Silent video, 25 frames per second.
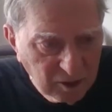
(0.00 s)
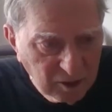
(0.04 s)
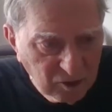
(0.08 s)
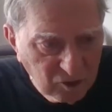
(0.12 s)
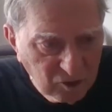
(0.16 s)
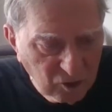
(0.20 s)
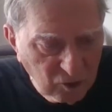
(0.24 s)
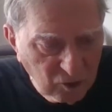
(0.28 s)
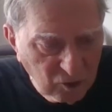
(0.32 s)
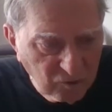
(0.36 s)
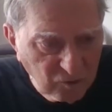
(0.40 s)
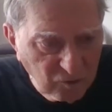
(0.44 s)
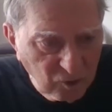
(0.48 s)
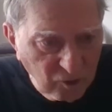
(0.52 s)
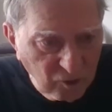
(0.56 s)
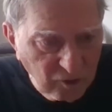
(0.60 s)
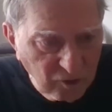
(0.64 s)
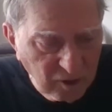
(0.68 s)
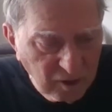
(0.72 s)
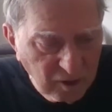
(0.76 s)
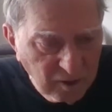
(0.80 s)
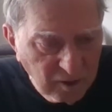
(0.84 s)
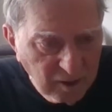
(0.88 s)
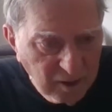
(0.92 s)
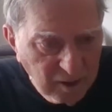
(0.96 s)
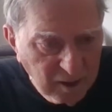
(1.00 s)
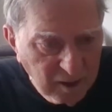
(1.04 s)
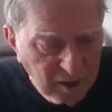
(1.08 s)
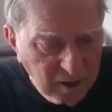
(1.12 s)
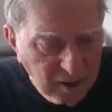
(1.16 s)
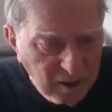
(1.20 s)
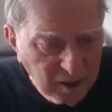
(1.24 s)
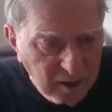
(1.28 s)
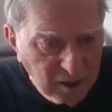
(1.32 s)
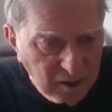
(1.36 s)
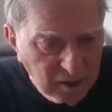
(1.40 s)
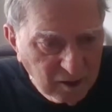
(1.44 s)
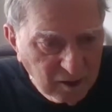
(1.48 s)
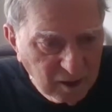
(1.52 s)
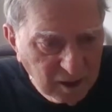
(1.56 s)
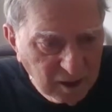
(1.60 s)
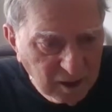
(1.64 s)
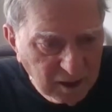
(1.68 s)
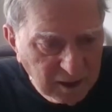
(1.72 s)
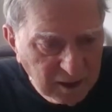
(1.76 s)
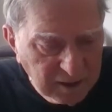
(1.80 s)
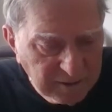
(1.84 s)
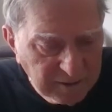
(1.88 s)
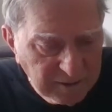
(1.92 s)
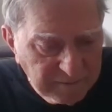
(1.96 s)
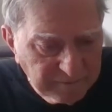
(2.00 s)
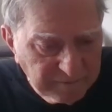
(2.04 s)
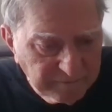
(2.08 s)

so forth. The